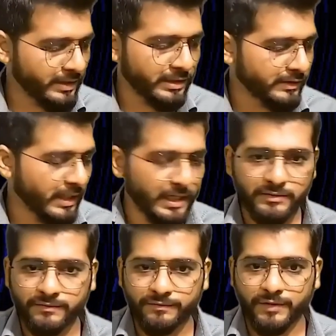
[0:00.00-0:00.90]
and this guy
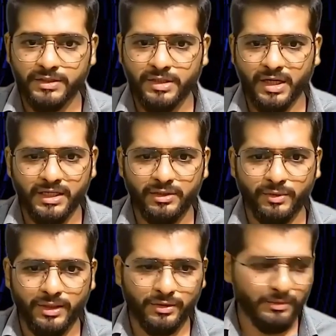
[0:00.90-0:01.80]
is frustrating
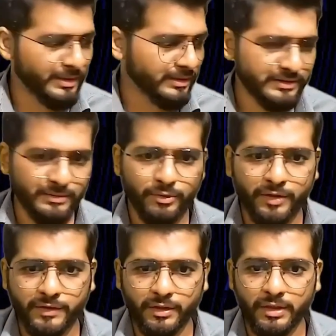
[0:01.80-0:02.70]
you, I don't know, making some
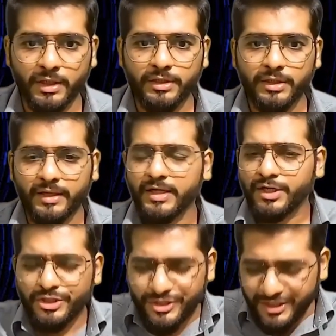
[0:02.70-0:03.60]
noise and all. You're like,
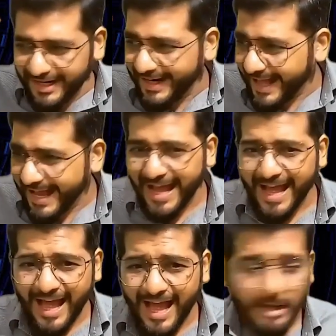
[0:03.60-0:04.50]
shut
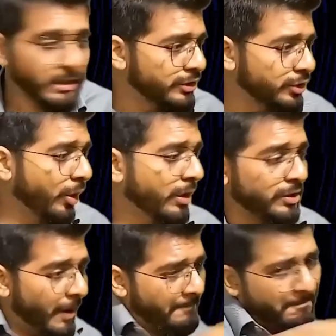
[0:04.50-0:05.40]
up, you
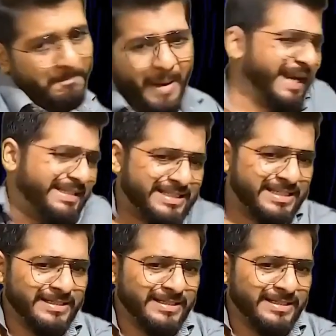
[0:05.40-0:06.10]
bite.